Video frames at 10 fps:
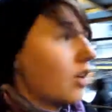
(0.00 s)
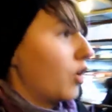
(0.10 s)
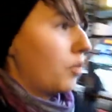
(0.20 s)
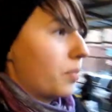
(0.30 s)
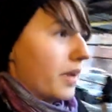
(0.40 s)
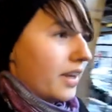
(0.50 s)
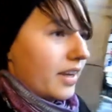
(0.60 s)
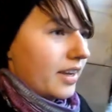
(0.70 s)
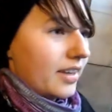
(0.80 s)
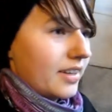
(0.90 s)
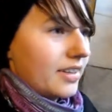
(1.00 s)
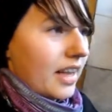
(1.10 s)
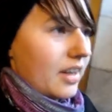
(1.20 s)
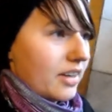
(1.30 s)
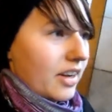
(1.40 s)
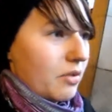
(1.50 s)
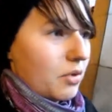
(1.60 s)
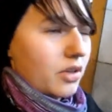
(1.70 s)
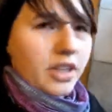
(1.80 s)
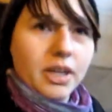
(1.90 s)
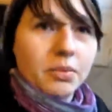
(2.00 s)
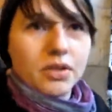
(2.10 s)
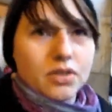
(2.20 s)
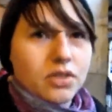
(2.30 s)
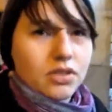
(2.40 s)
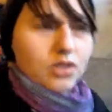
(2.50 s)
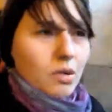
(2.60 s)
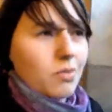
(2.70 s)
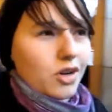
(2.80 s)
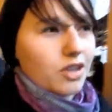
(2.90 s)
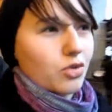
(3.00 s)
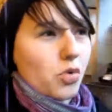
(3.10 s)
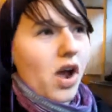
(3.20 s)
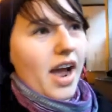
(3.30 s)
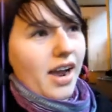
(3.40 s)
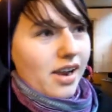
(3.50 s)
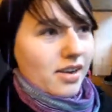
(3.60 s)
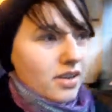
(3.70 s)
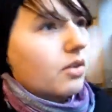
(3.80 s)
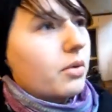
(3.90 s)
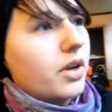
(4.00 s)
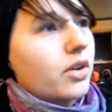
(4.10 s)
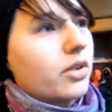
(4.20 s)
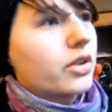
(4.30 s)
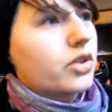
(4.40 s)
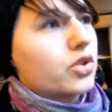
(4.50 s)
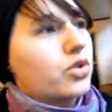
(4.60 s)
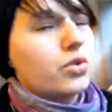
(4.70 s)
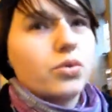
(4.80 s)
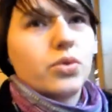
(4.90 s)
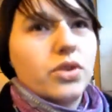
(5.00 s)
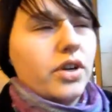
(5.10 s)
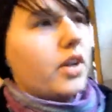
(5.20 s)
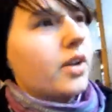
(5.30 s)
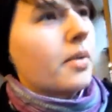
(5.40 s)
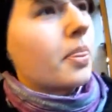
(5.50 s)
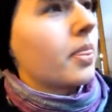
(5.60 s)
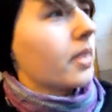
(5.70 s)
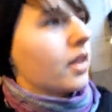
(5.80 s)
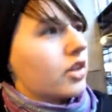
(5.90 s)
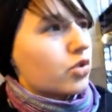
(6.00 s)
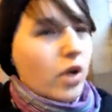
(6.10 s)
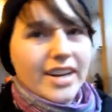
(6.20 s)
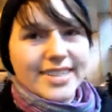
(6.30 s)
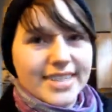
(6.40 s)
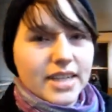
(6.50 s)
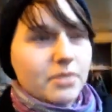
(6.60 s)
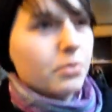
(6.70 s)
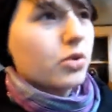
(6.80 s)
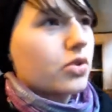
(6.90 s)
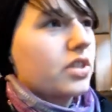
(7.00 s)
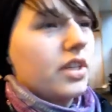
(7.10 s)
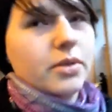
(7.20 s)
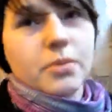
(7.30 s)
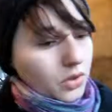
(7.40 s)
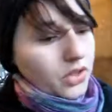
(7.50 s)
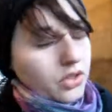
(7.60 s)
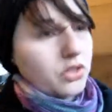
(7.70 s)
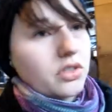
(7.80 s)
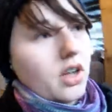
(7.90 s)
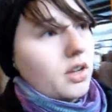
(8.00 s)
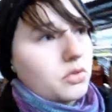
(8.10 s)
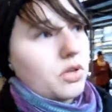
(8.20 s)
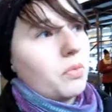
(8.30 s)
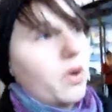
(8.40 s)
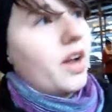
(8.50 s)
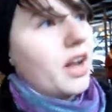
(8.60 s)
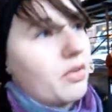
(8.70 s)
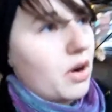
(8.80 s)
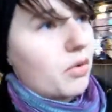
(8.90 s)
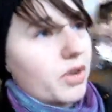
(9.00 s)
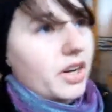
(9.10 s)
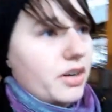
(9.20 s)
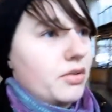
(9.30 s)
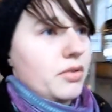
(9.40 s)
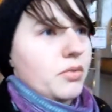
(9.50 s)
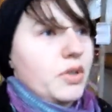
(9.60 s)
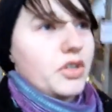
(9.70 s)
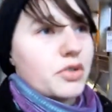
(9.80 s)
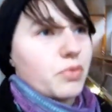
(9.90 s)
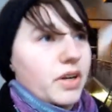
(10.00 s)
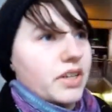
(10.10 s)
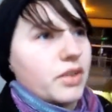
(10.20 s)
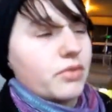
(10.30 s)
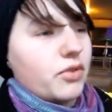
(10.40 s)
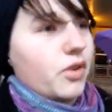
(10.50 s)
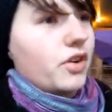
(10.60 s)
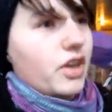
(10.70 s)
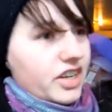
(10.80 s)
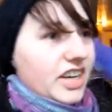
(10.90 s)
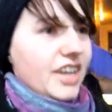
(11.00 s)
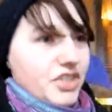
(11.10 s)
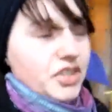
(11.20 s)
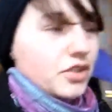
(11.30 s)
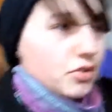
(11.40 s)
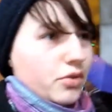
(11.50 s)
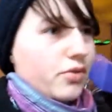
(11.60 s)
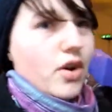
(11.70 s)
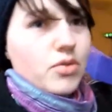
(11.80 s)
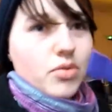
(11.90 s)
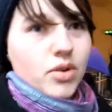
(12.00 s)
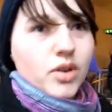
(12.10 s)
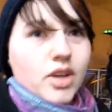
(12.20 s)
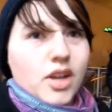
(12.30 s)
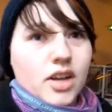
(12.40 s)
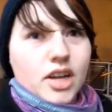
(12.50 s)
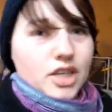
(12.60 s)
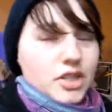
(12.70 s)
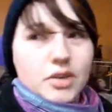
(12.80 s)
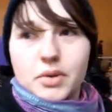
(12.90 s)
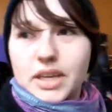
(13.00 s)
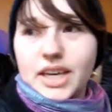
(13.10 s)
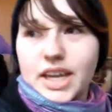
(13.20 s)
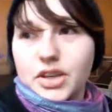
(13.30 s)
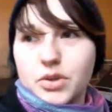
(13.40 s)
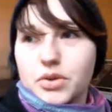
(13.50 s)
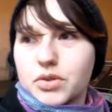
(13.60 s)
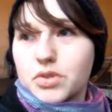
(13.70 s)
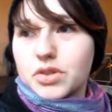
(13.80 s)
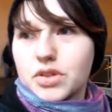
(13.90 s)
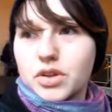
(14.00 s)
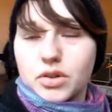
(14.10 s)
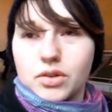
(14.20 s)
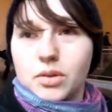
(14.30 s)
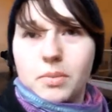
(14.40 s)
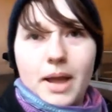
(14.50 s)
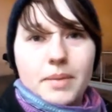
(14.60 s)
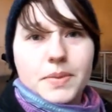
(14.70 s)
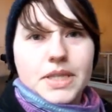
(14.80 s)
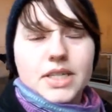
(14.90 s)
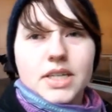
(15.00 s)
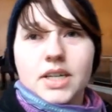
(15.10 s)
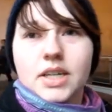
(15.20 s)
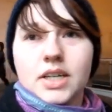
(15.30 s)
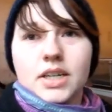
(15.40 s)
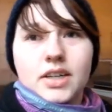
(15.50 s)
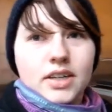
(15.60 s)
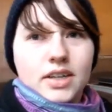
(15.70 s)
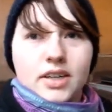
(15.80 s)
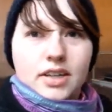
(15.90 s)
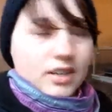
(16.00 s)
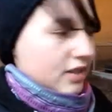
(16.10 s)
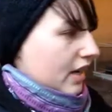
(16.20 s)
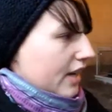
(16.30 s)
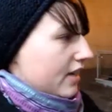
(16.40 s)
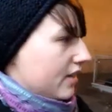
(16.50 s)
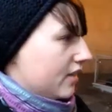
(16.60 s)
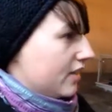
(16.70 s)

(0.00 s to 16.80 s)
Hopefully, it will keep us somewhat dry. We're going to the Transit Museum, which is somewhere around here. We're just waiting for a connection to the phone so we can use Google Maps guide